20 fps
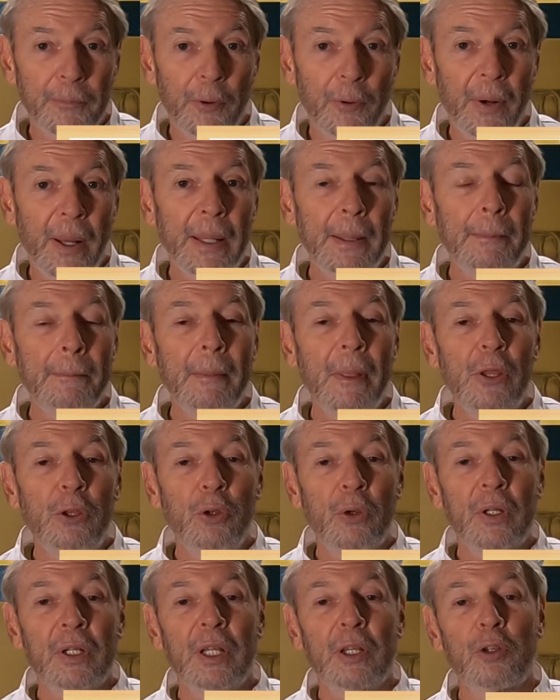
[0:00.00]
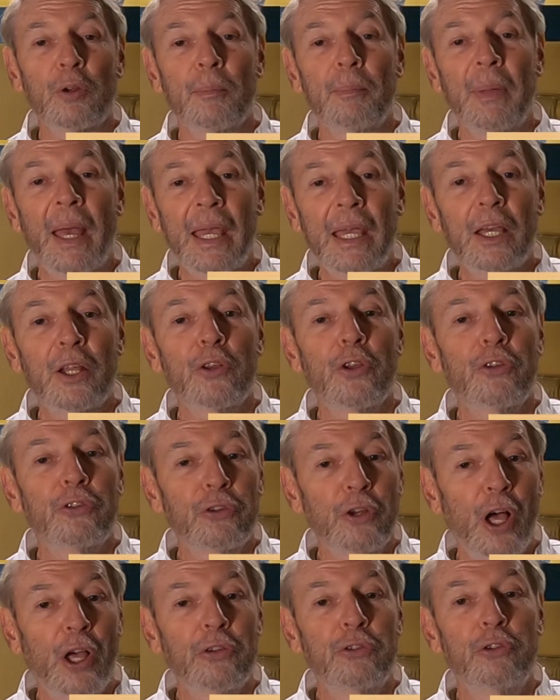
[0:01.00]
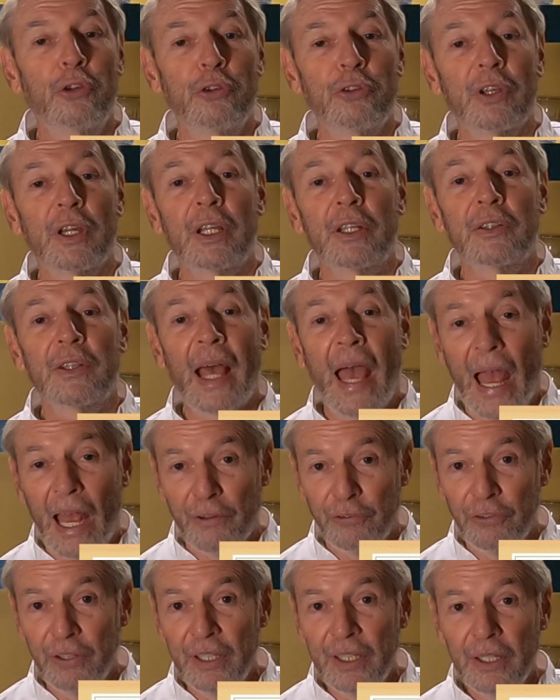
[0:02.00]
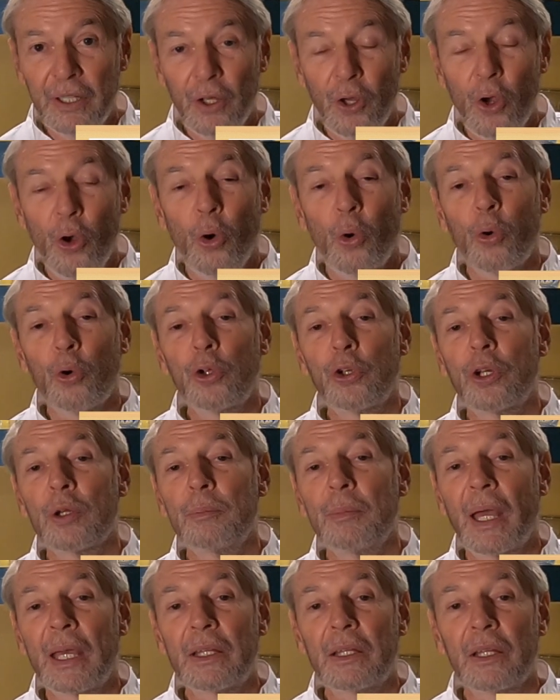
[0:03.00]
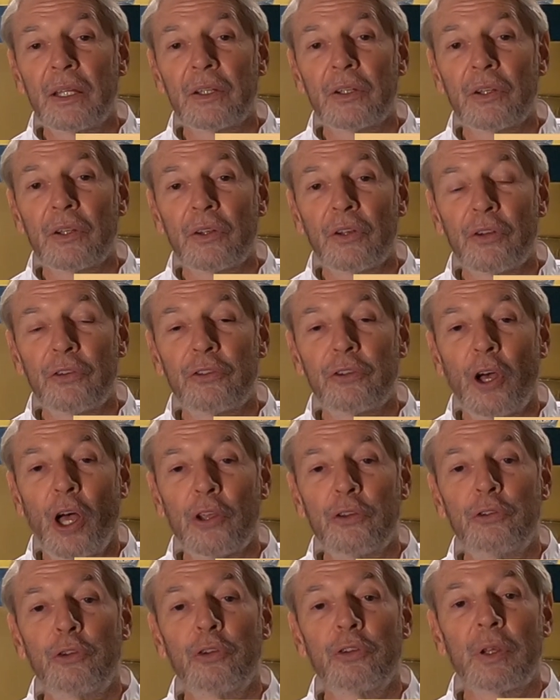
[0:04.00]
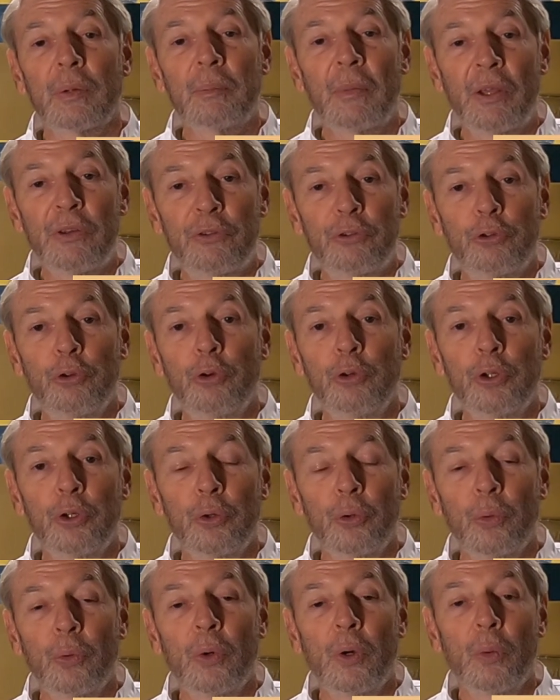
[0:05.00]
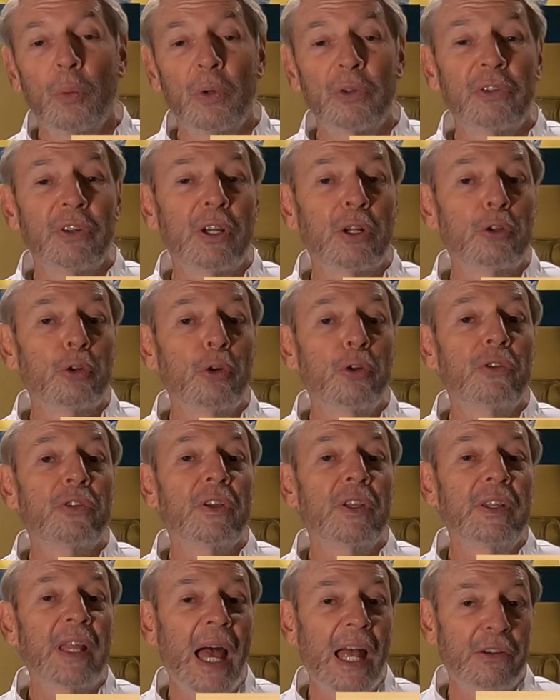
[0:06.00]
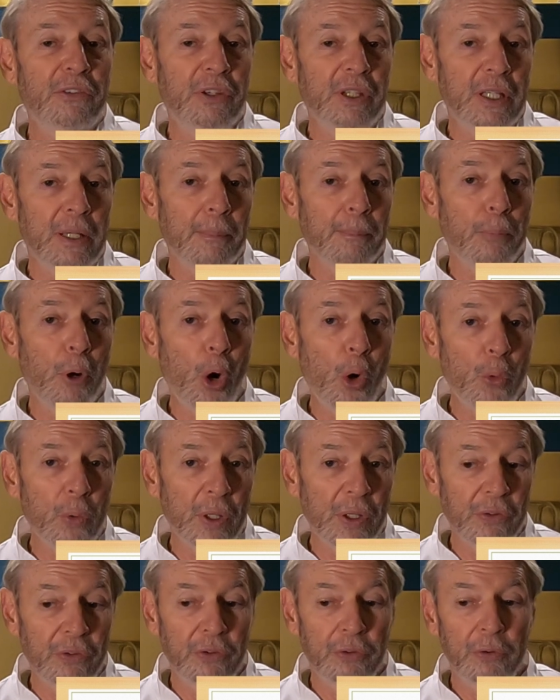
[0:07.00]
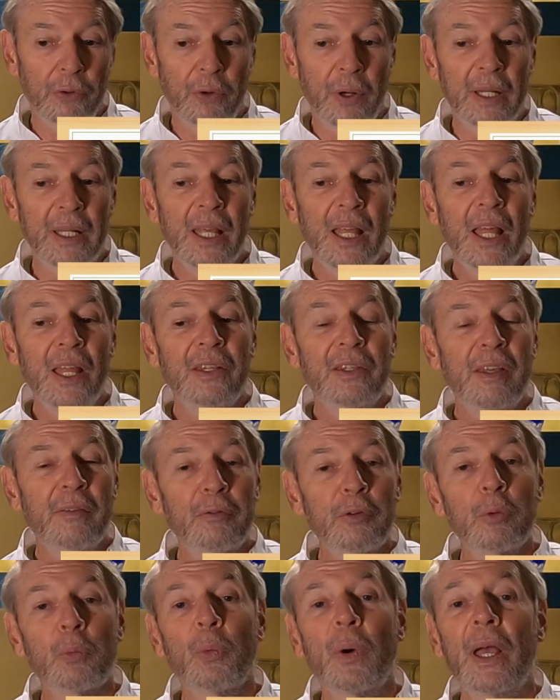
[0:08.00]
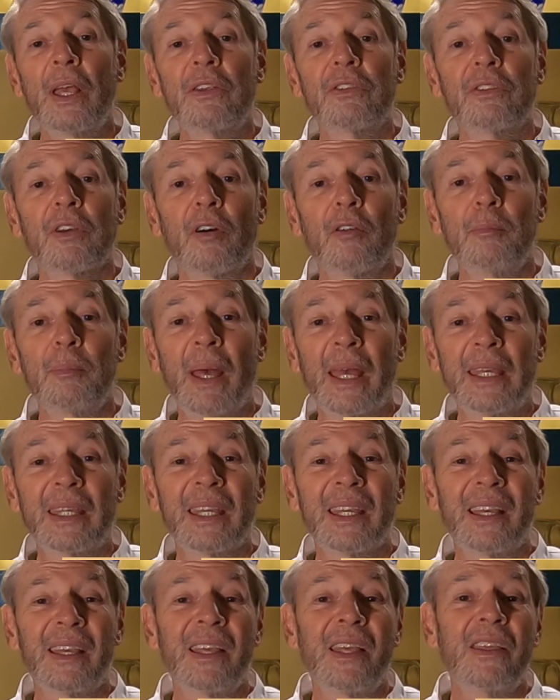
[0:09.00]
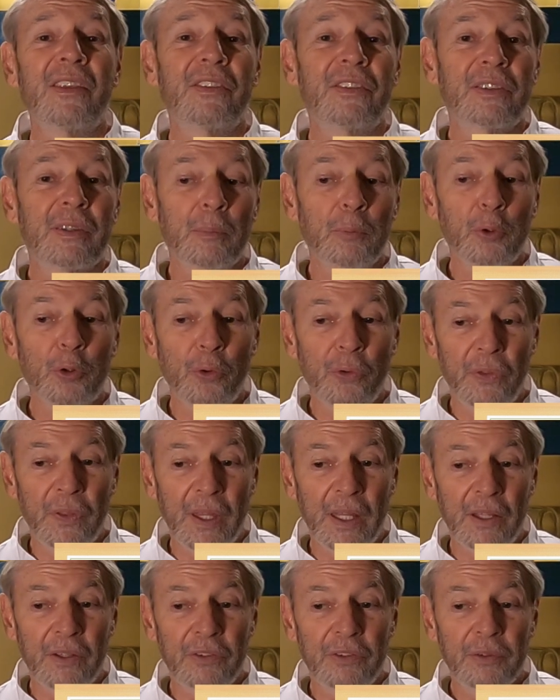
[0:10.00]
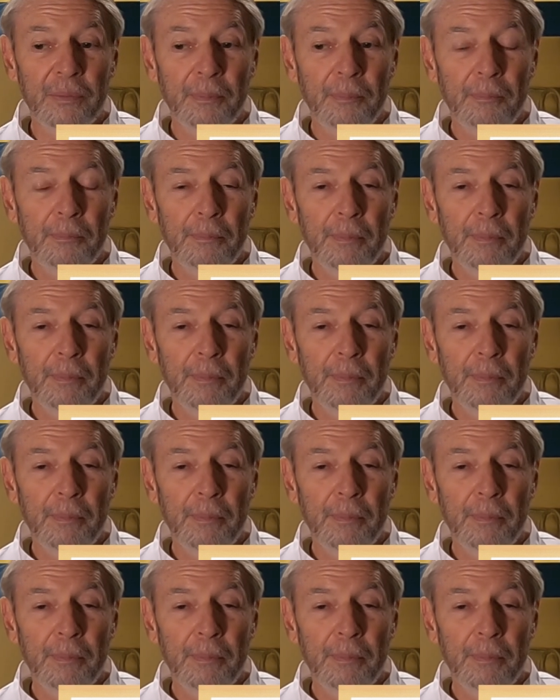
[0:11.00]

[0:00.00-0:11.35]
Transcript: All right? You can either make the sauce using dashi or you can make the sauce using mentsuyu, which includes the dashi components, all right? Different ways of making similar things.